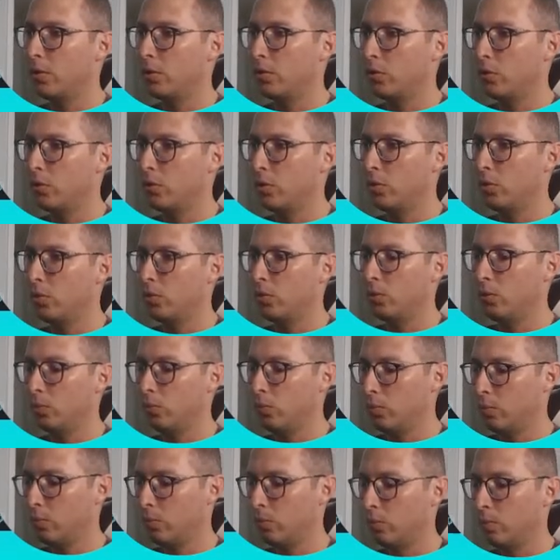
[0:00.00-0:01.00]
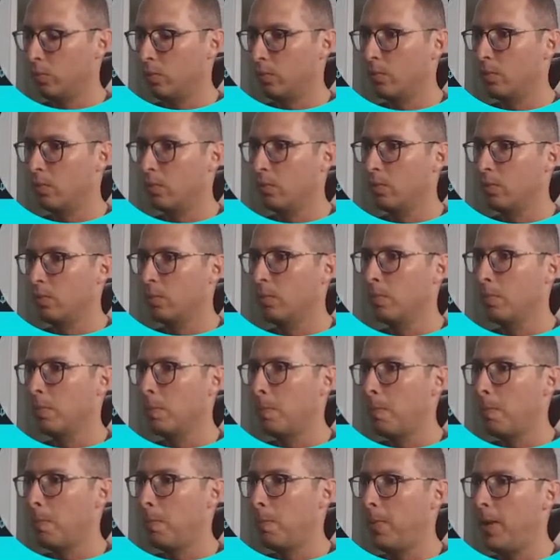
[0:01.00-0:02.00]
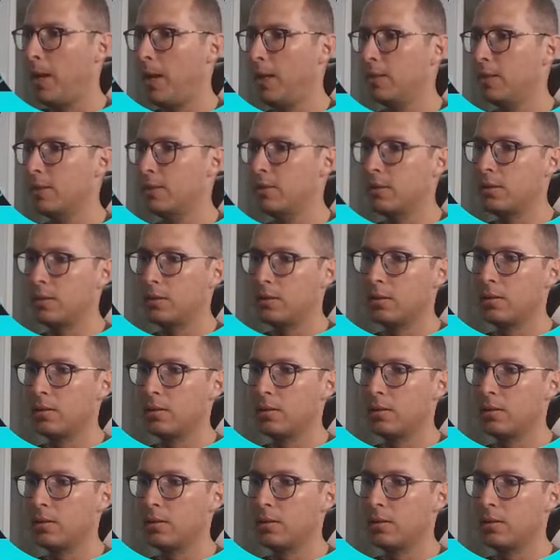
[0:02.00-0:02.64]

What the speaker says: 2, pet